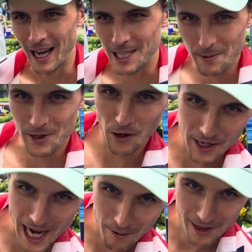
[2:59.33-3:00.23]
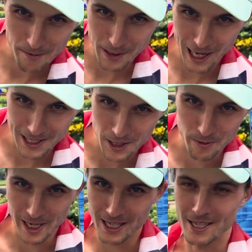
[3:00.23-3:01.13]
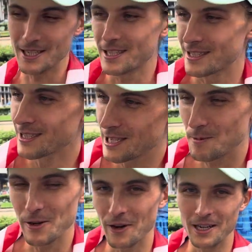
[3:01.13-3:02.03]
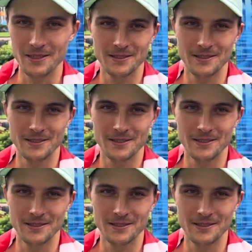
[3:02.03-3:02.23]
and to be thrown down with them in the last 100 meters is, is pretty fun.